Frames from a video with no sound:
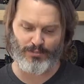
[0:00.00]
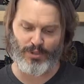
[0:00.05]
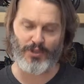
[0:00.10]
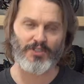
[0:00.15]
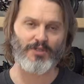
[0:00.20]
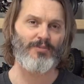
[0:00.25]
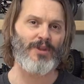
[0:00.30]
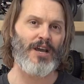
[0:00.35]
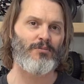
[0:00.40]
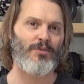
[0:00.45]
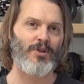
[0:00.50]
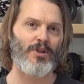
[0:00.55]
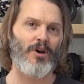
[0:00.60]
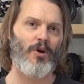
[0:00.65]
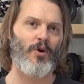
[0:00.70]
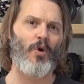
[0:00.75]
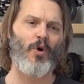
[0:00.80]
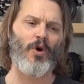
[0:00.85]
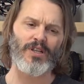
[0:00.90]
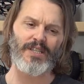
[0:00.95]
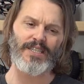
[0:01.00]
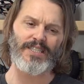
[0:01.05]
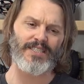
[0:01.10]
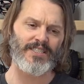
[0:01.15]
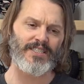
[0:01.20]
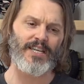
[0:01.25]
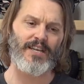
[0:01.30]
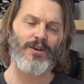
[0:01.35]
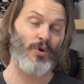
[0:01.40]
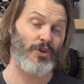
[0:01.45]
Post them down below, or at least
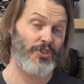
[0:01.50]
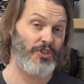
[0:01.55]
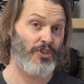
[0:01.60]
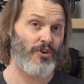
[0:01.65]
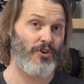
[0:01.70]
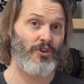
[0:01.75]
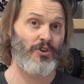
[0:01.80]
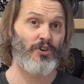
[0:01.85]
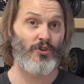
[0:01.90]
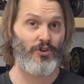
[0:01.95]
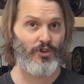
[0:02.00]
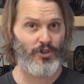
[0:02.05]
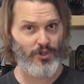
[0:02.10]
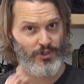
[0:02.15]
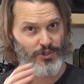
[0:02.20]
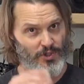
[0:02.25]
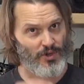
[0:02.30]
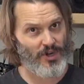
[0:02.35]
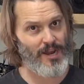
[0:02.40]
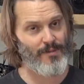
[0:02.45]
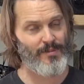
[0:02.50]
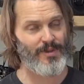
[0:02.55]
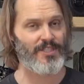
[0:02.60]
say what your username